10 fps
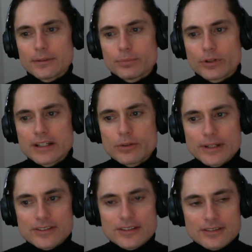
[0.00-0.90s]

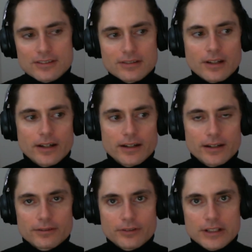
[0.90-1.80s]
pre-quizzes
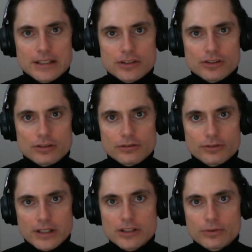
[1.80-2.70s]
for each